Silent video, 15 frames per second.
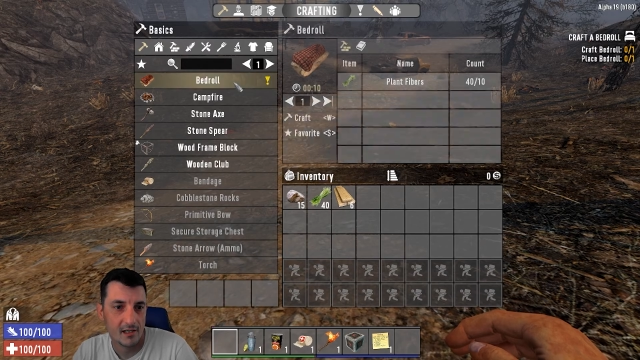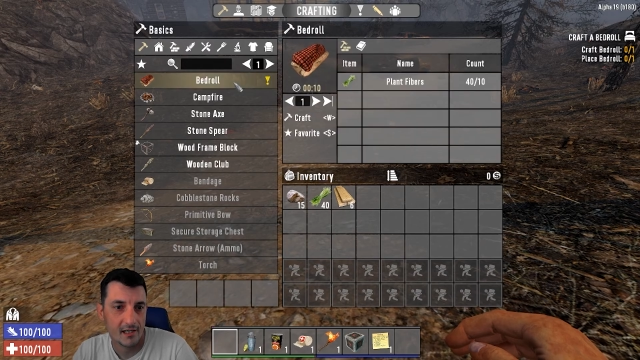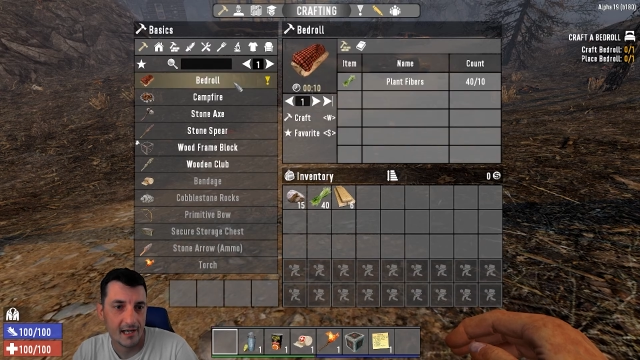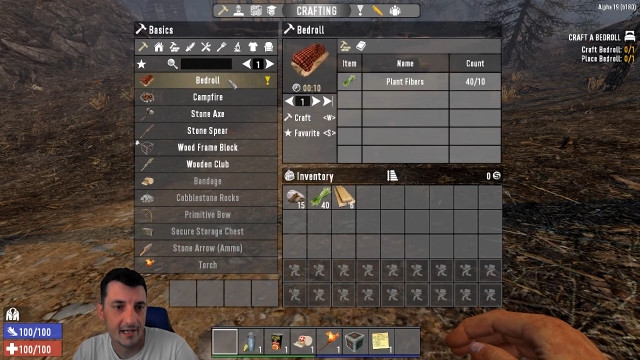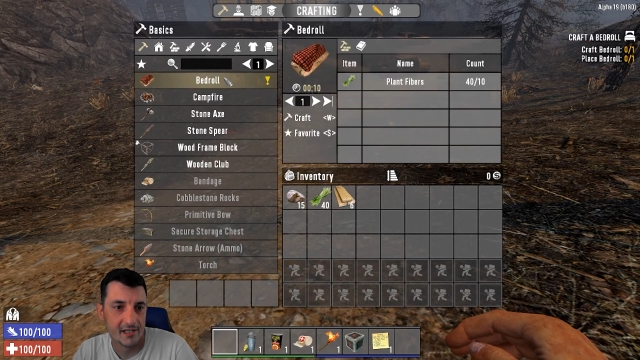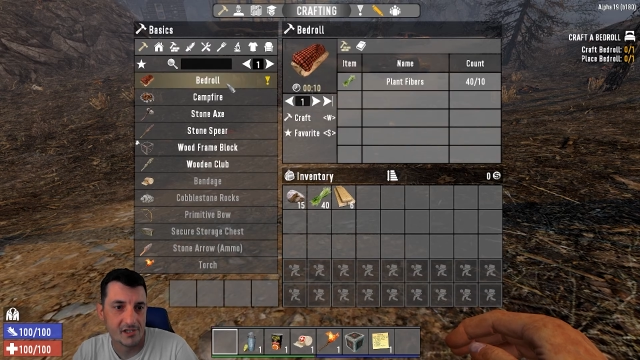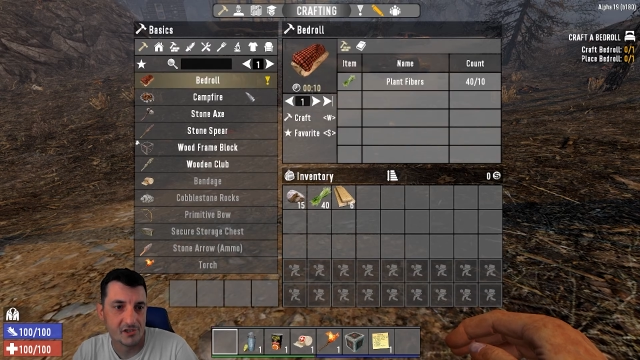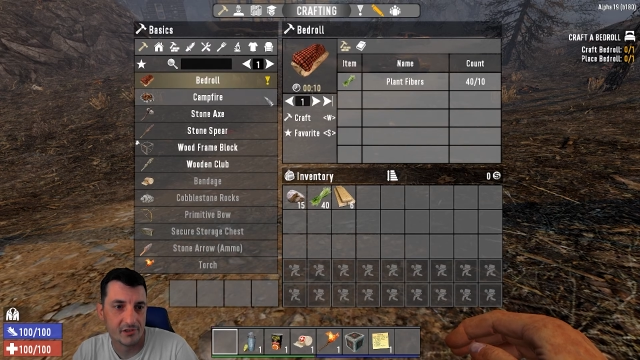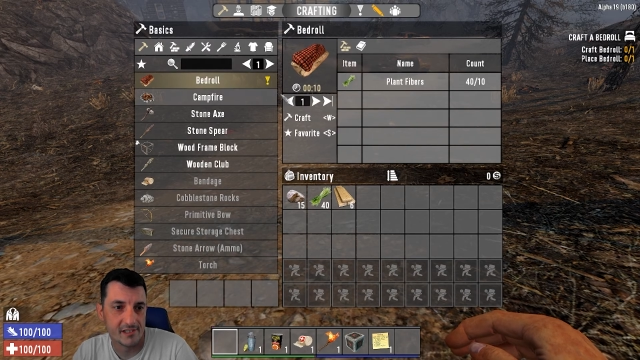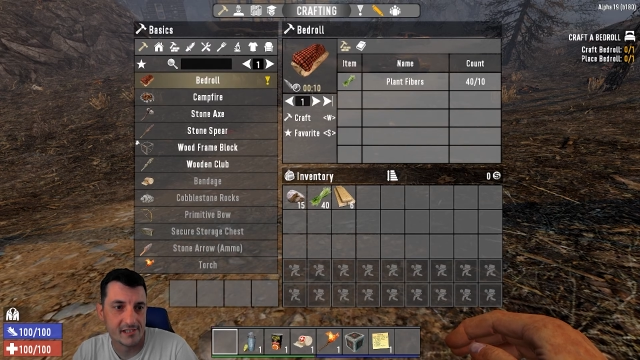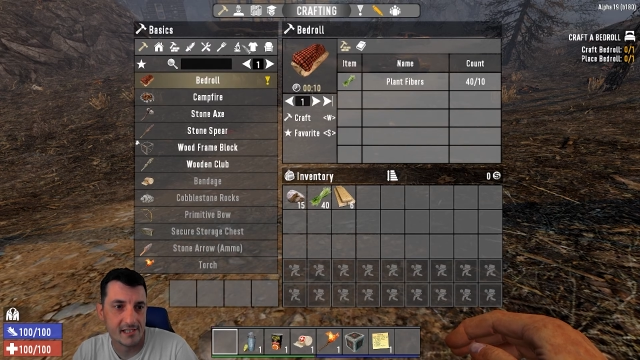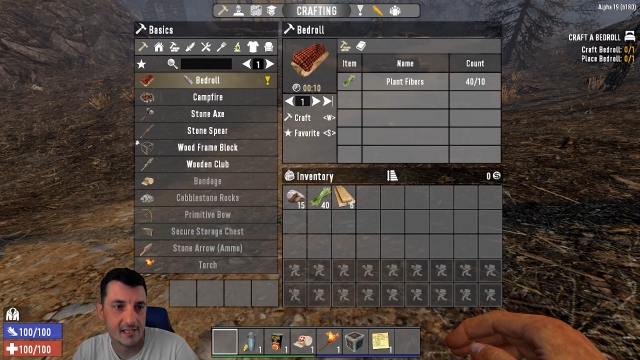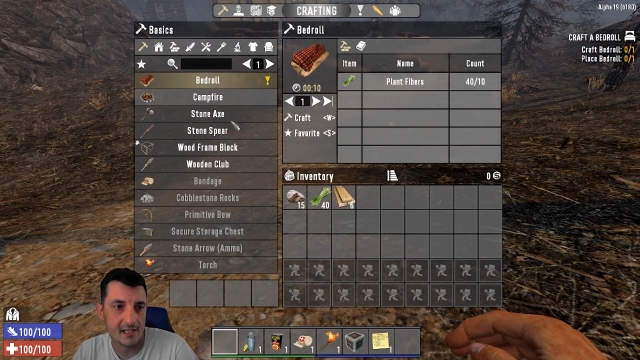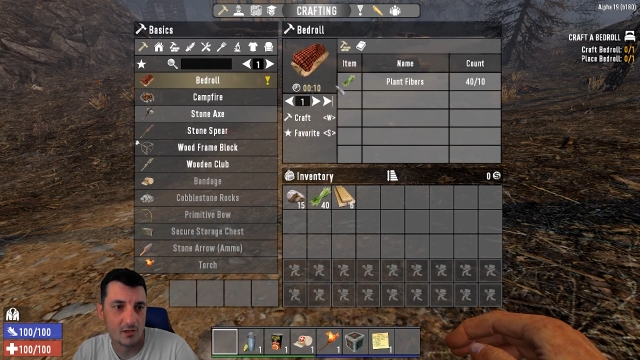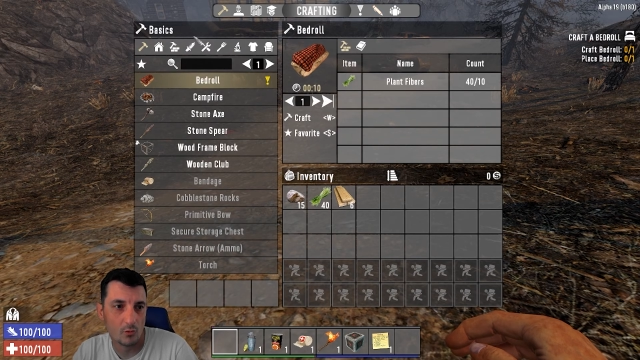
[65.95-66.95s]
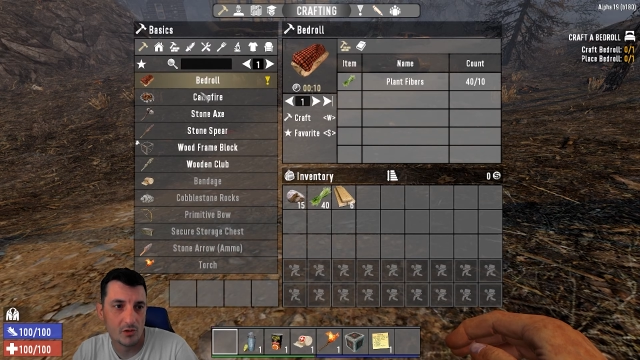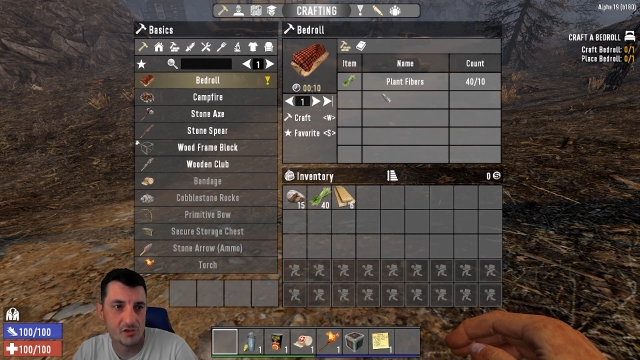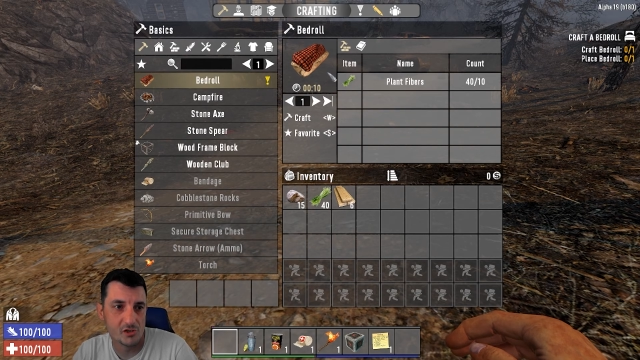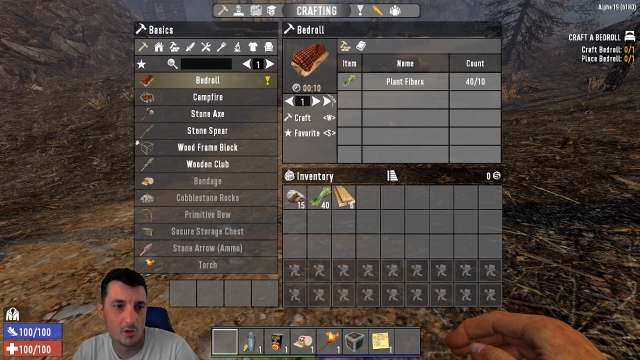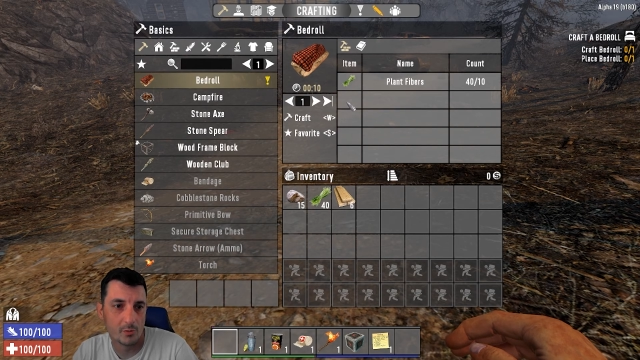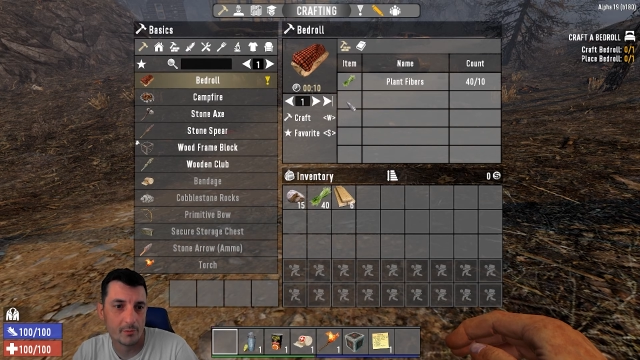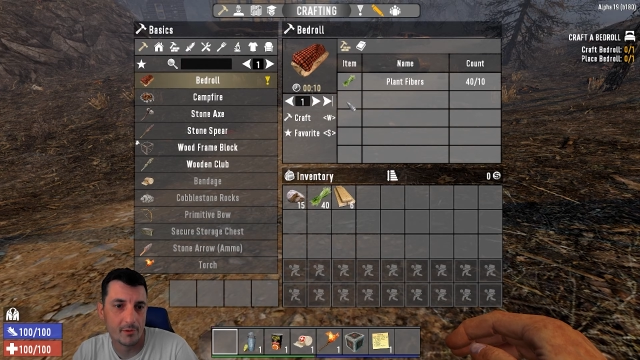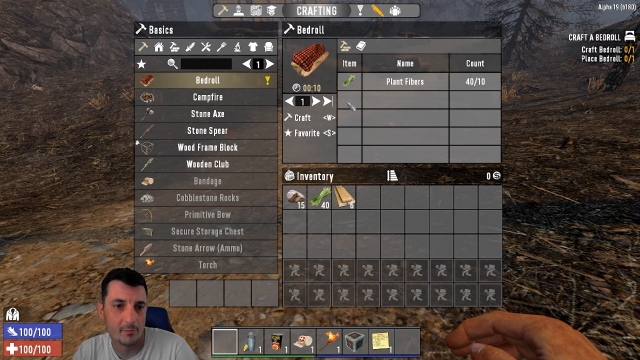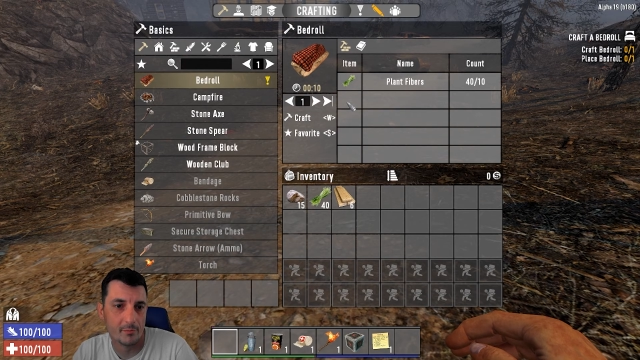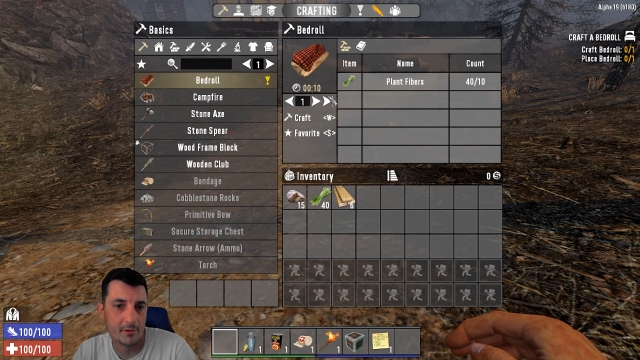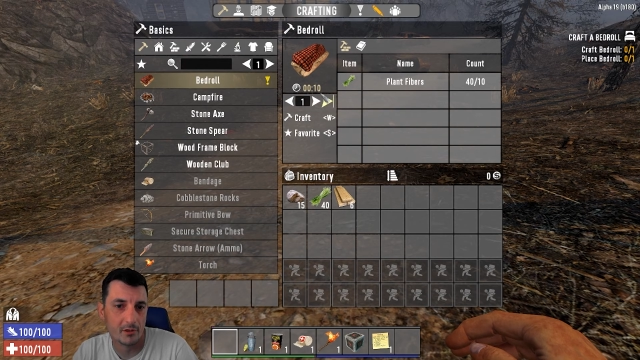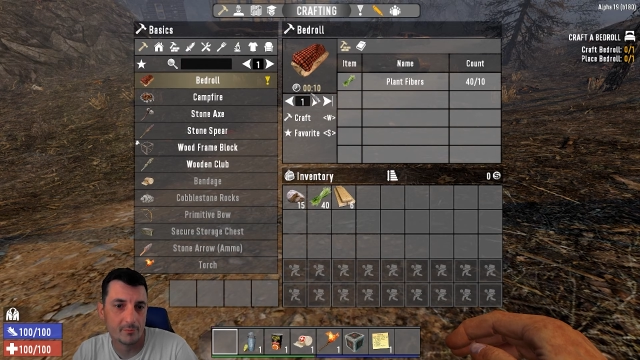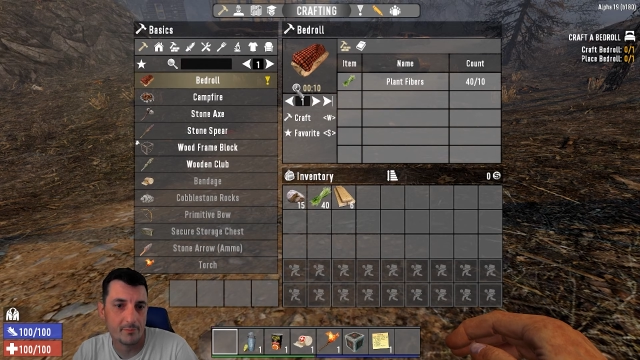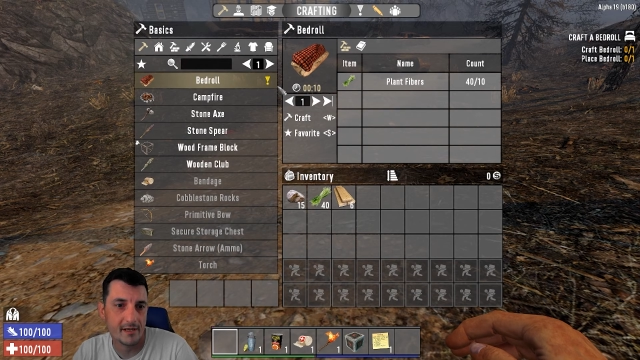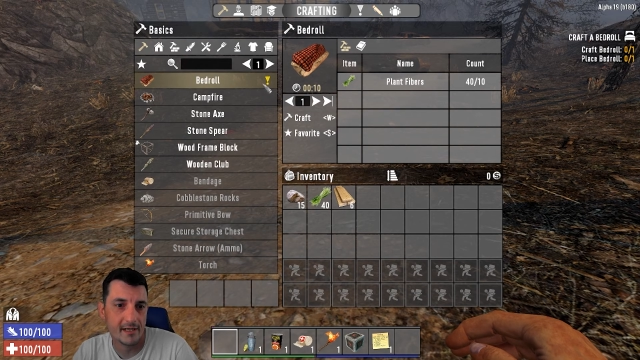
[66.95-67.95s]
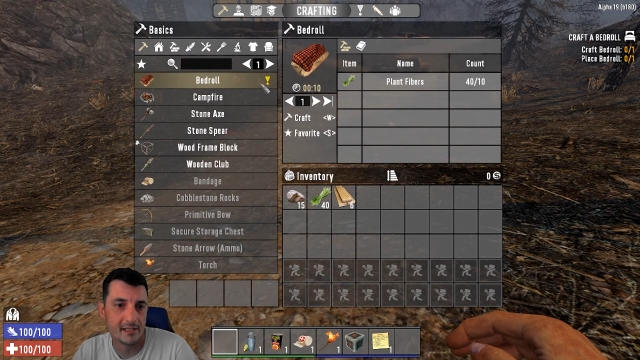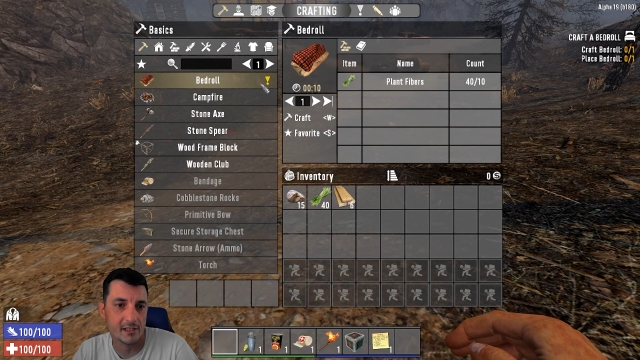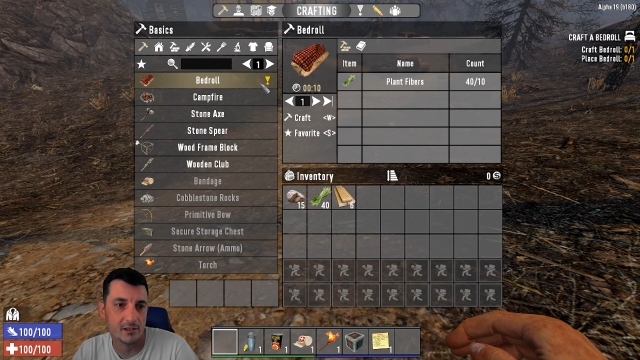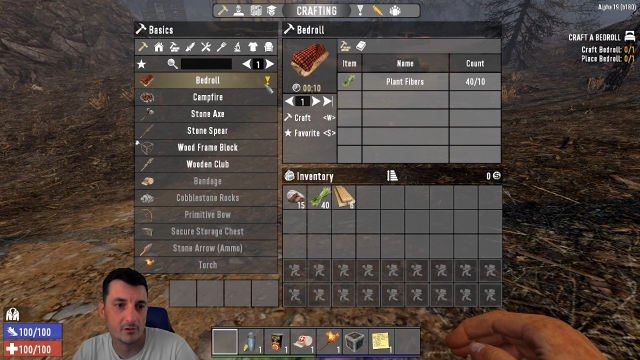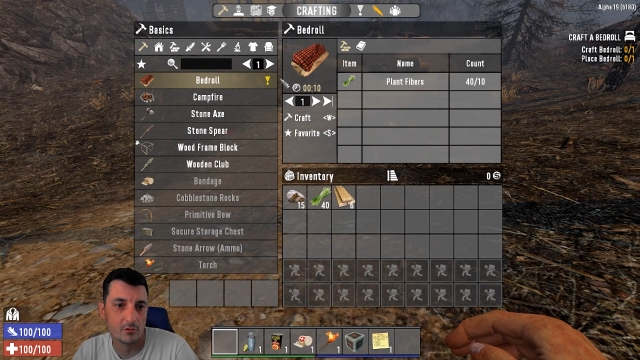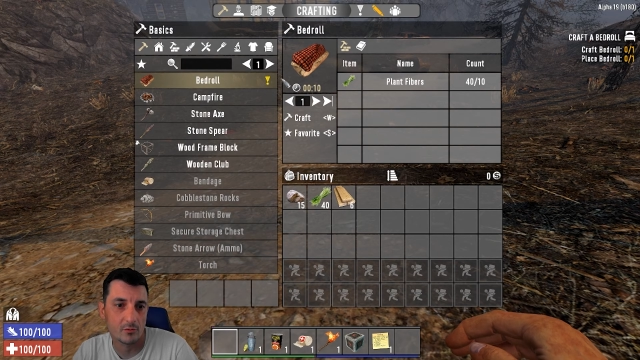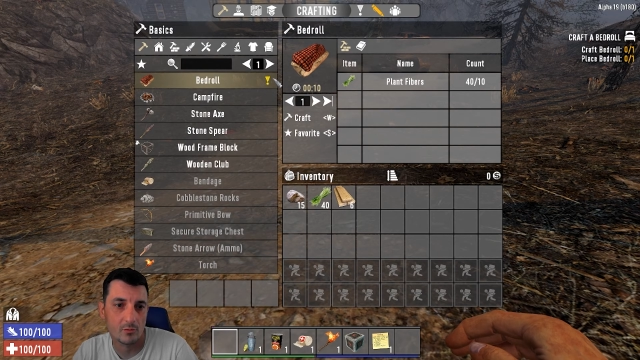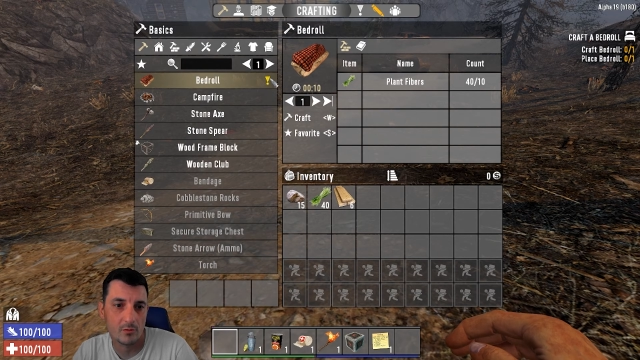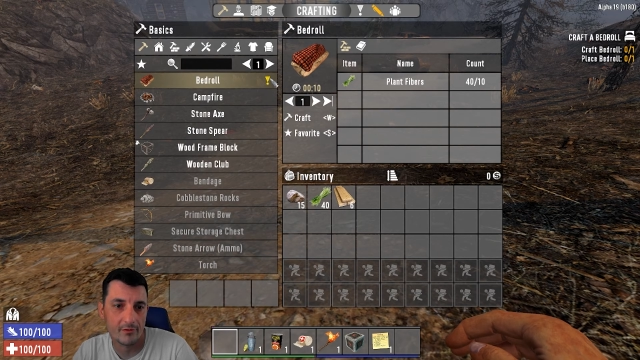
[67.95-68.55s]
and as you can see, once you open up the build menu,